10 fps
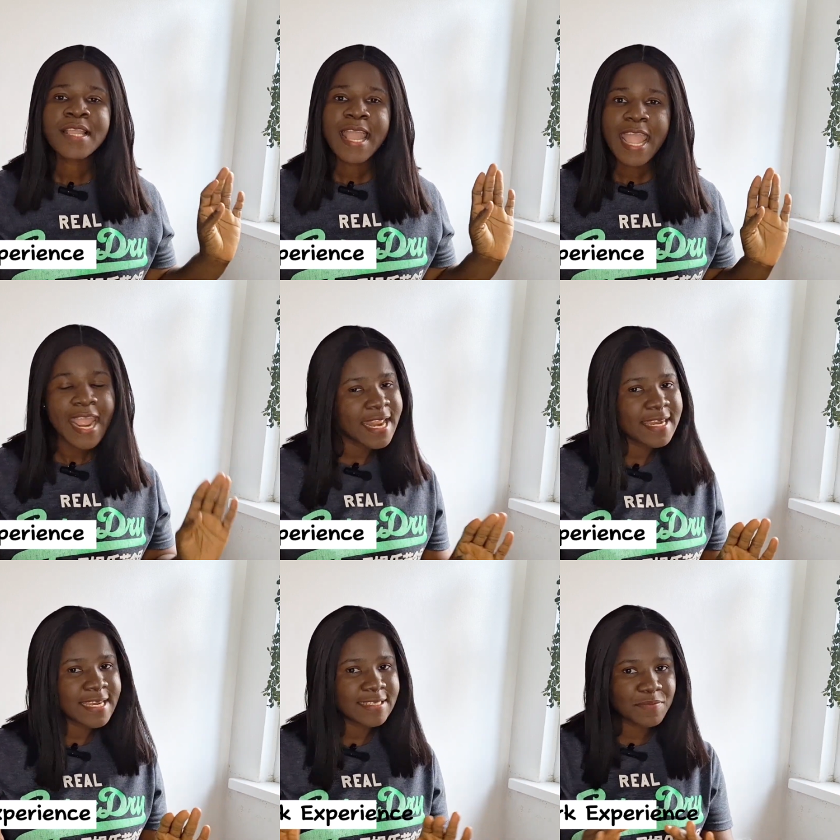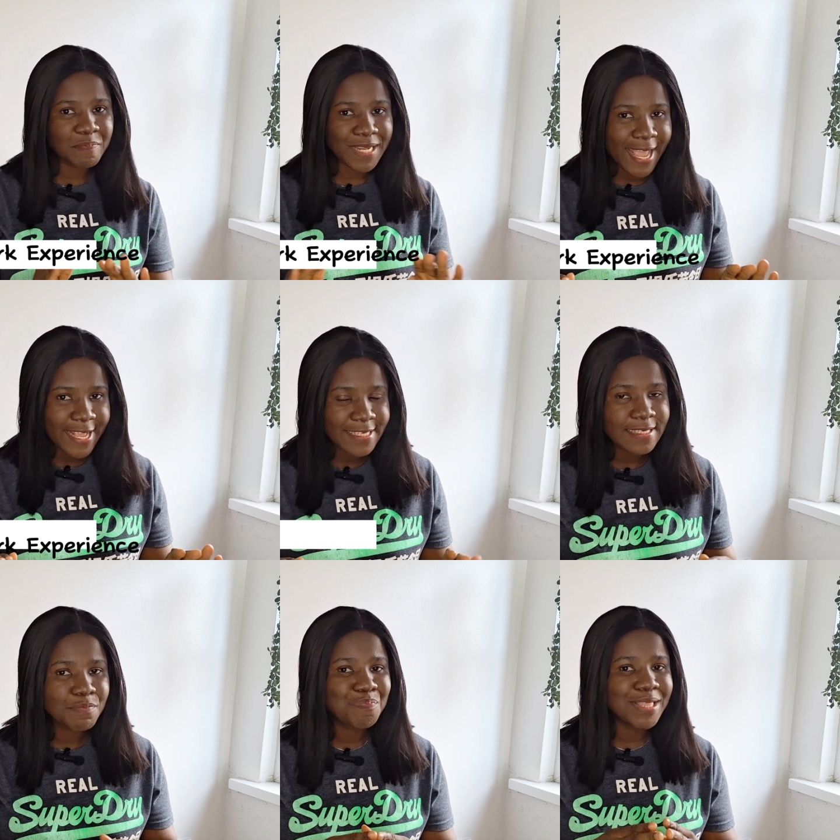In this place,
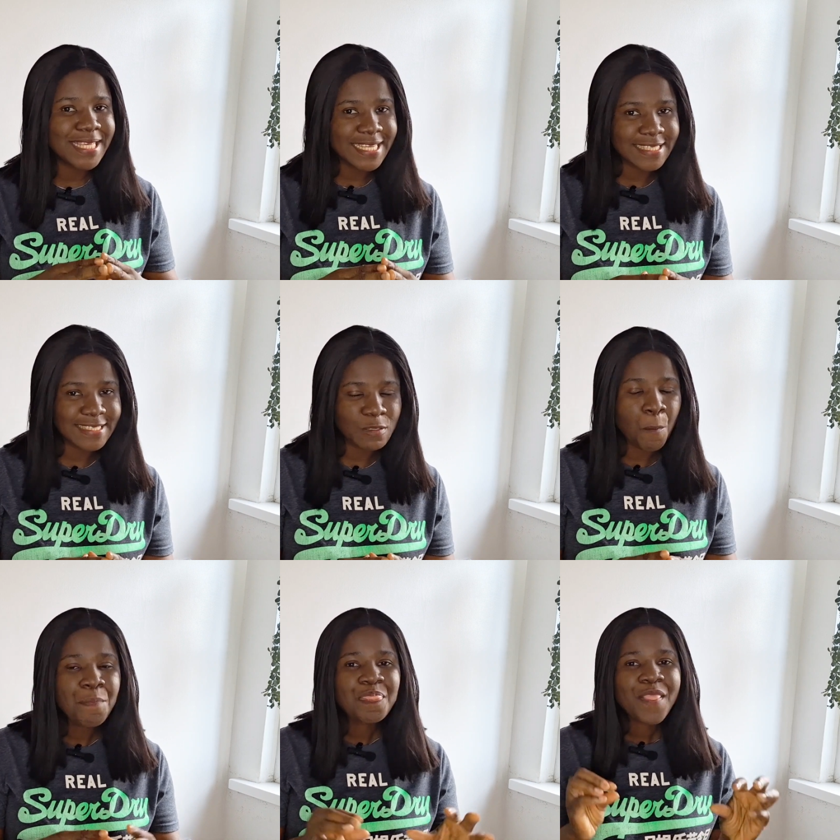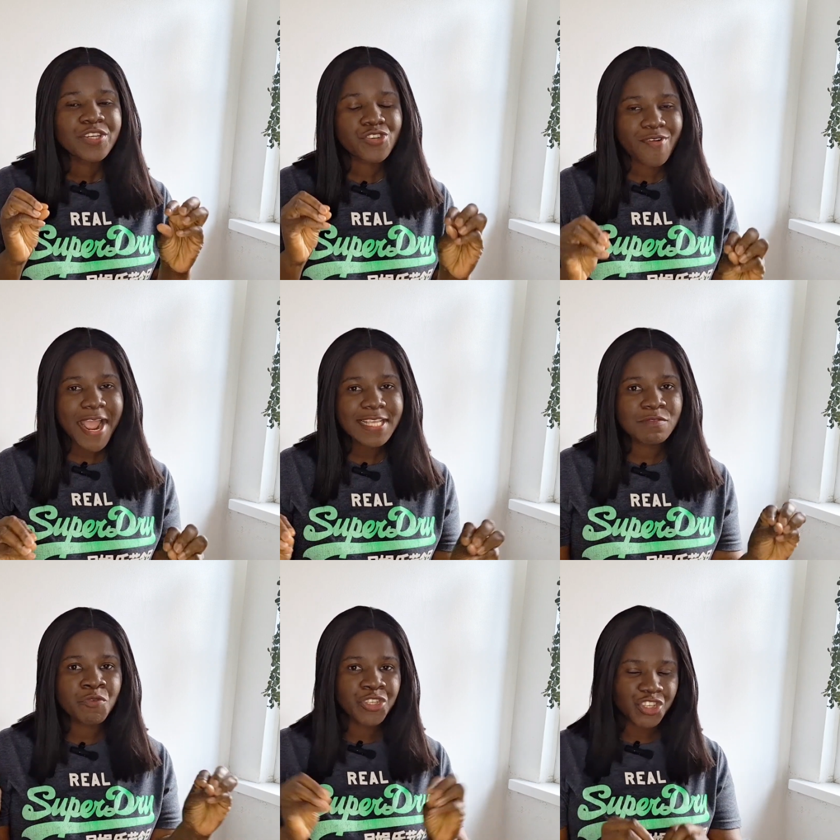please try as
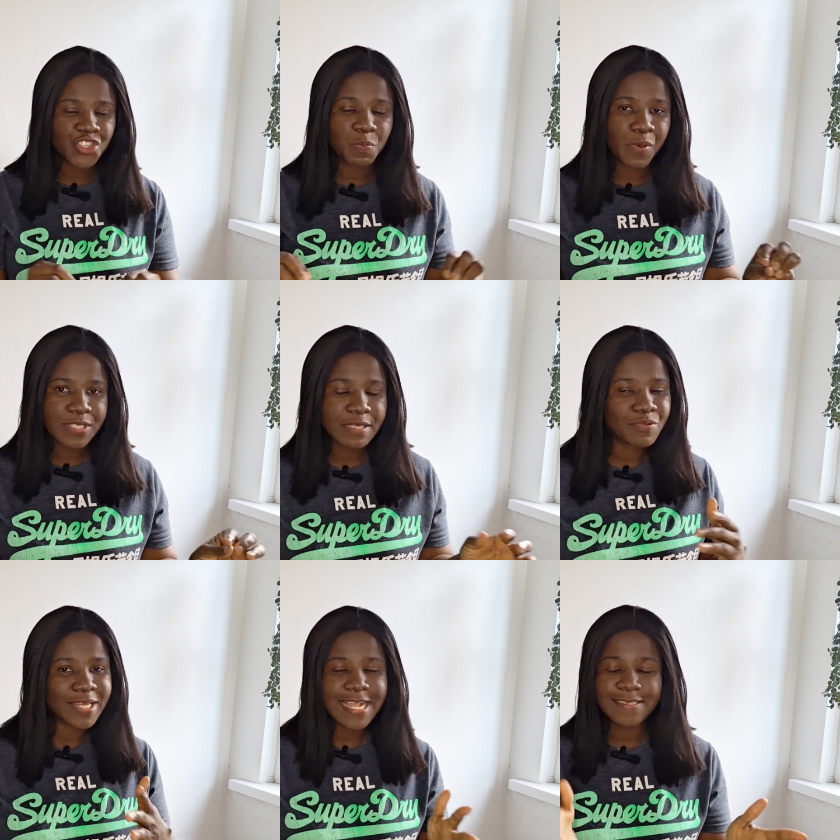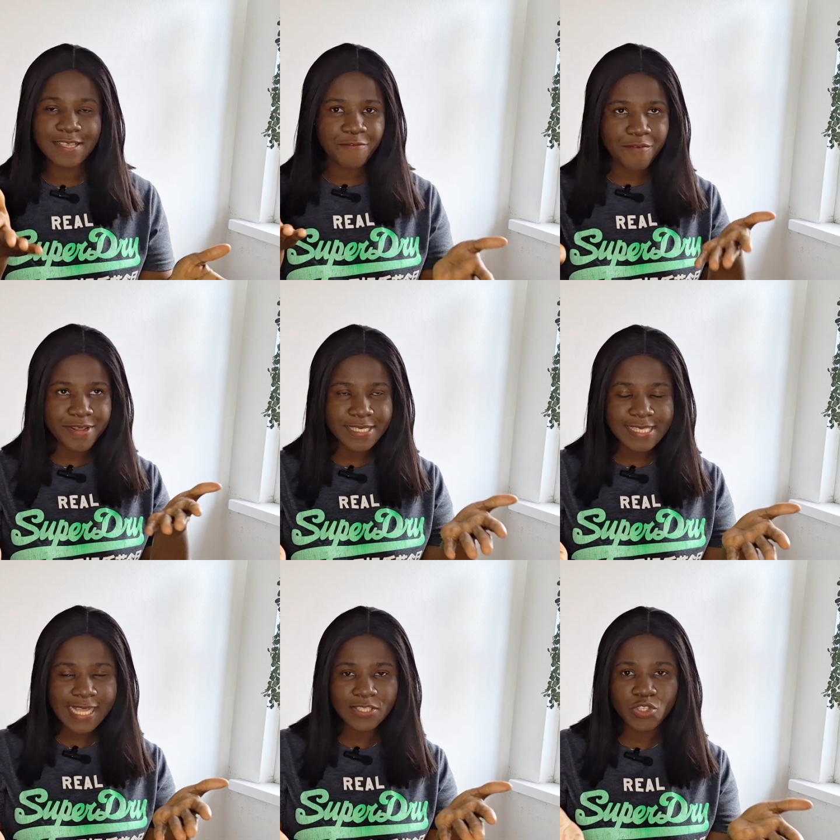much as possible. Let's say, for
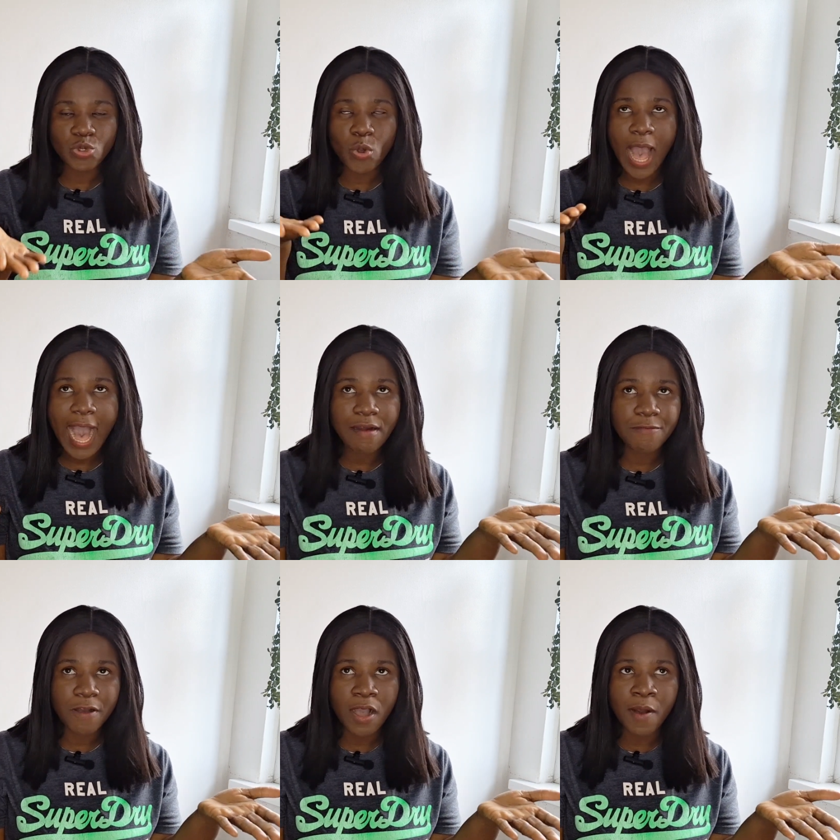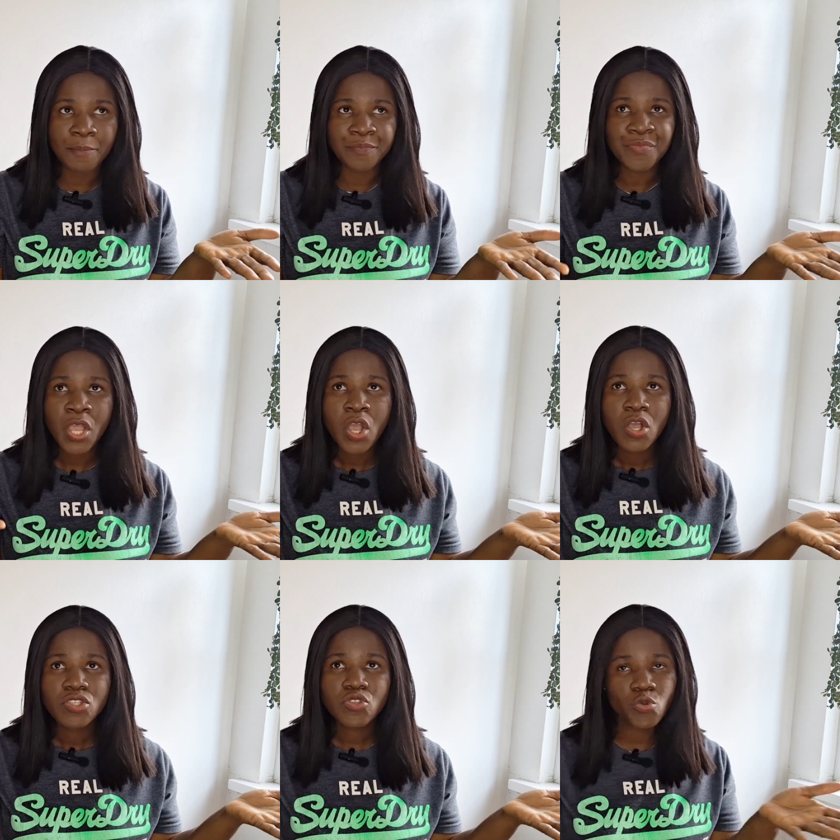instance, you have
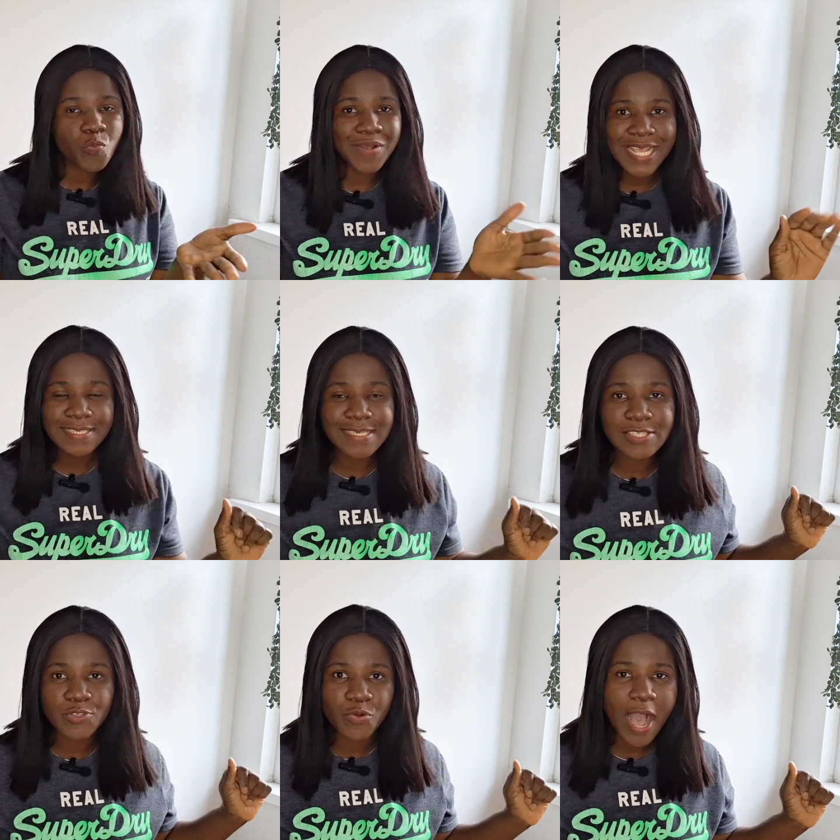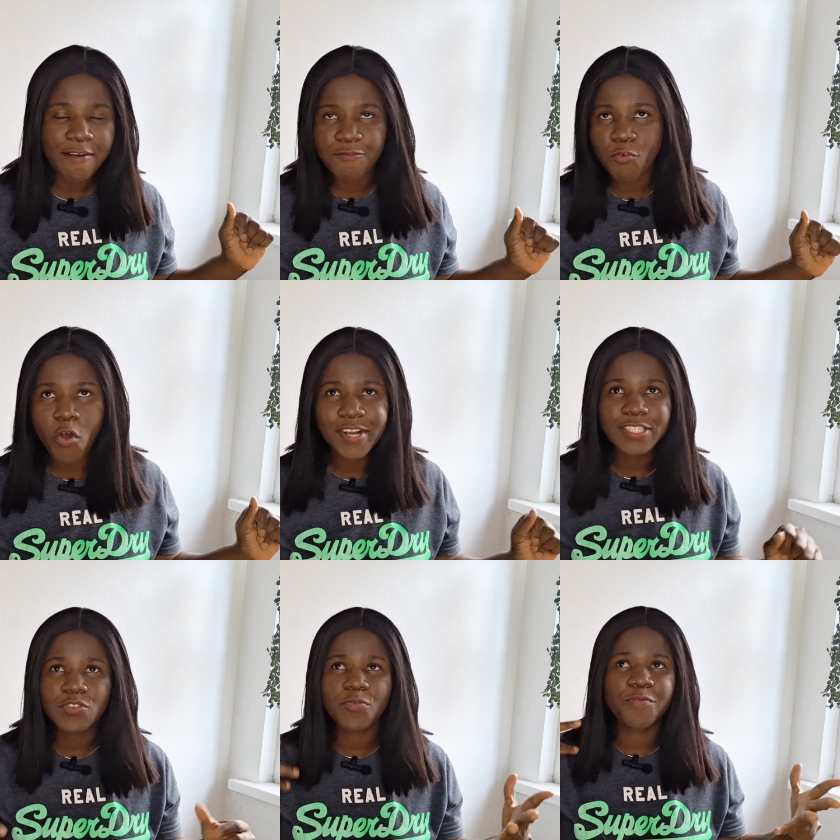two places you have worked.
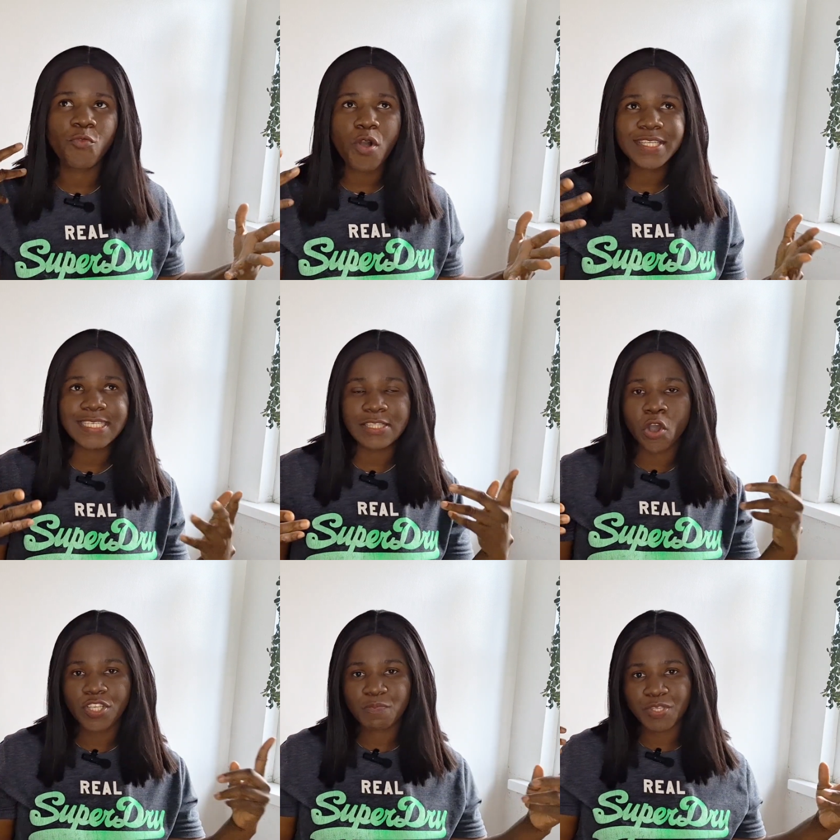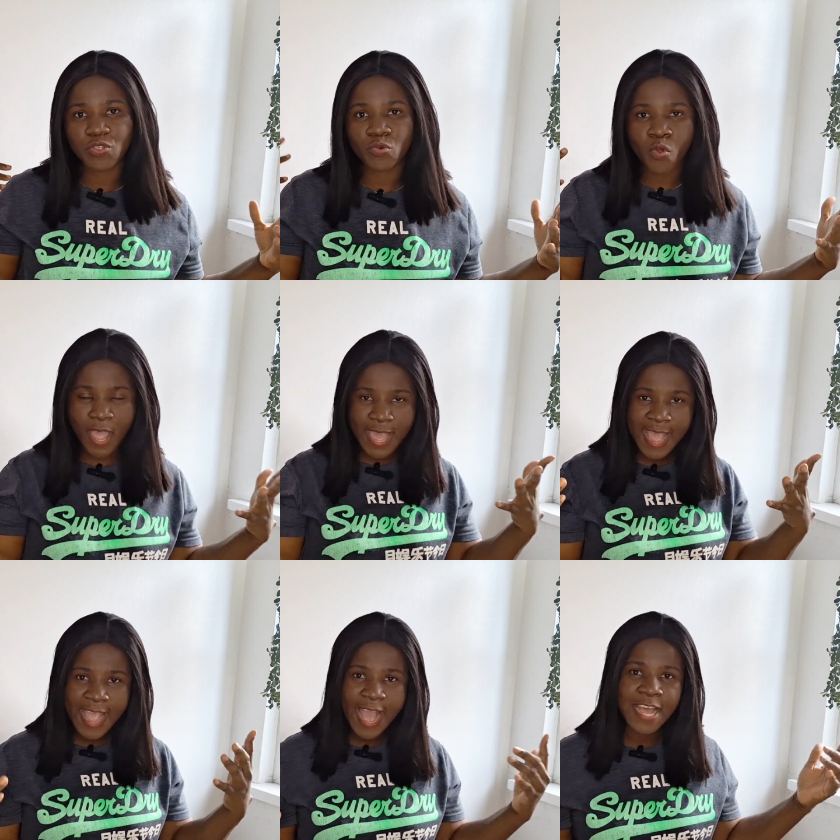You've worked in hospital
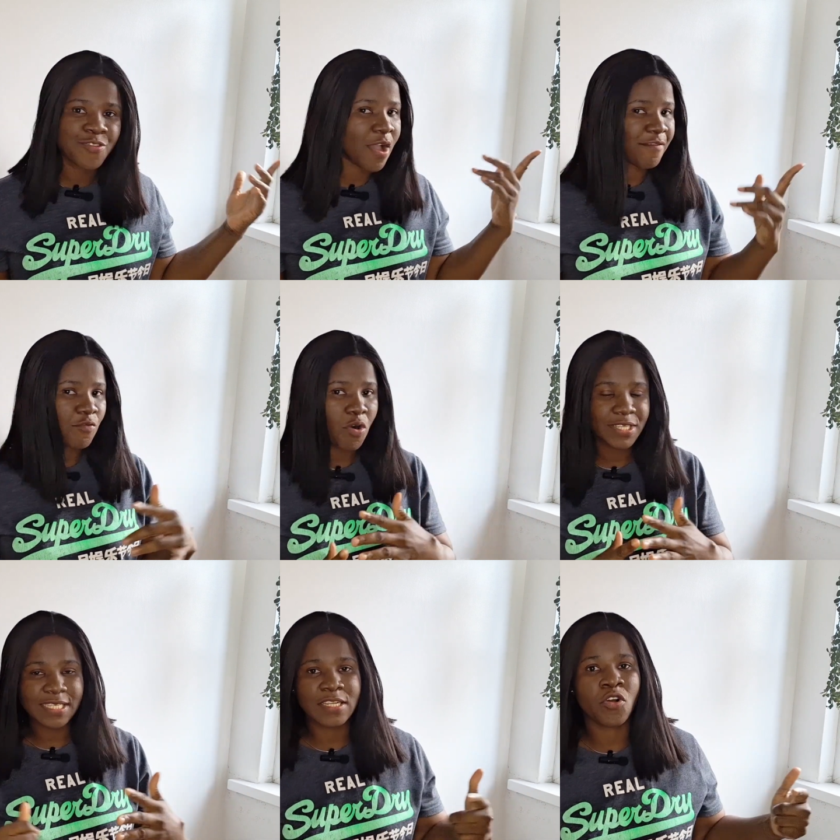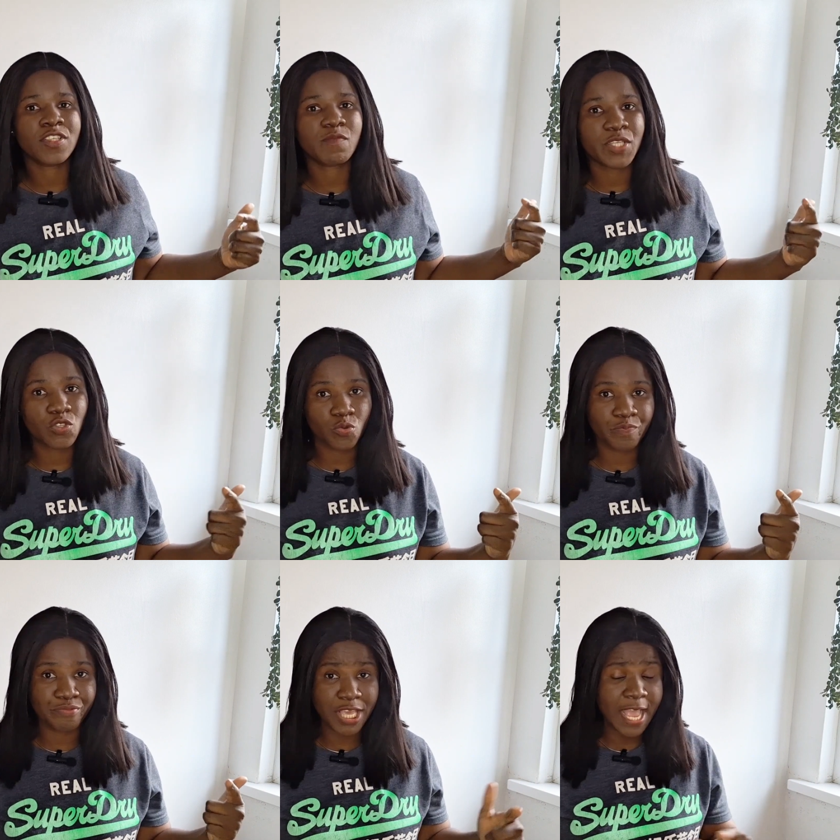A and you have worked in hospital
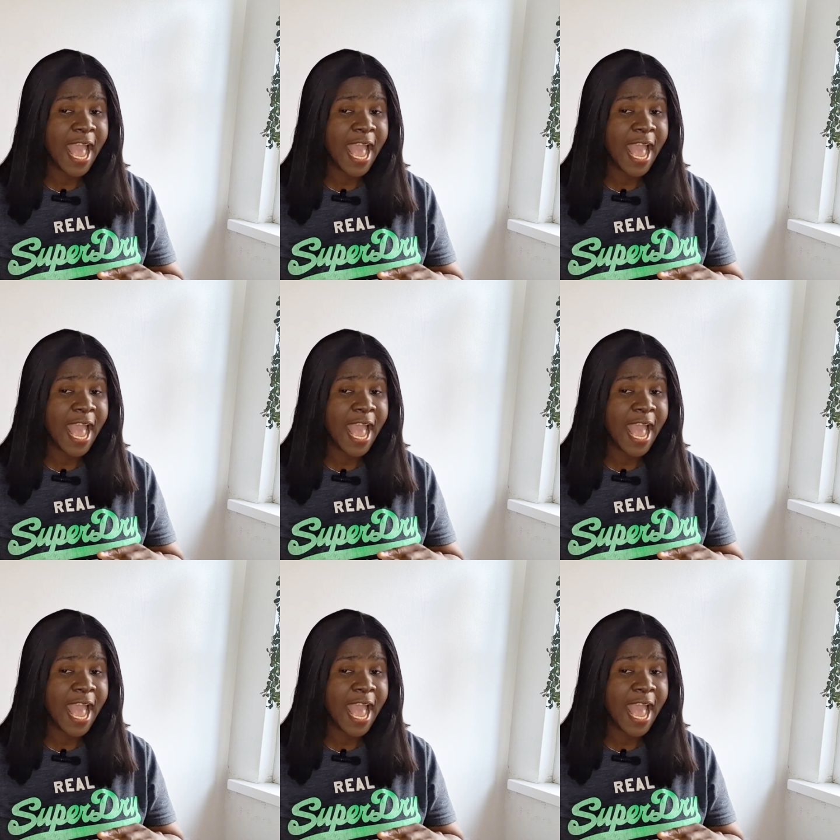B.